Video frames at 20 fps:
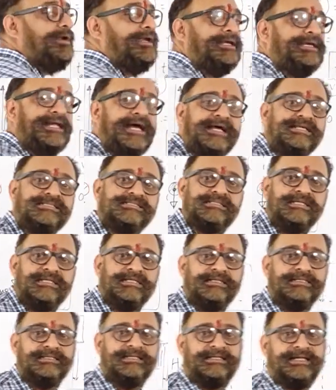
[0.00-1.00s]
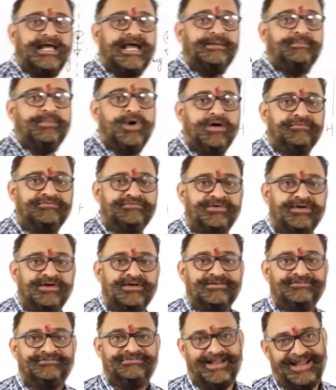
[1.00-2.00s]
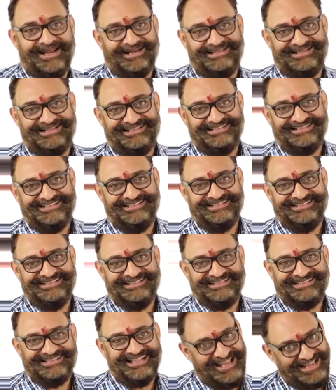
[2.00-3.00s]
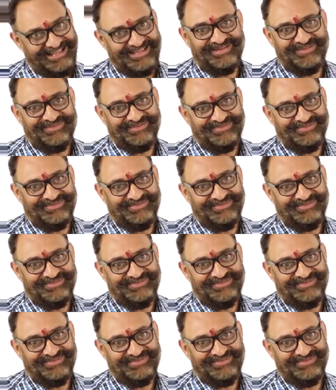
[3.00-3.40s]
it as the time of flight. Thank you.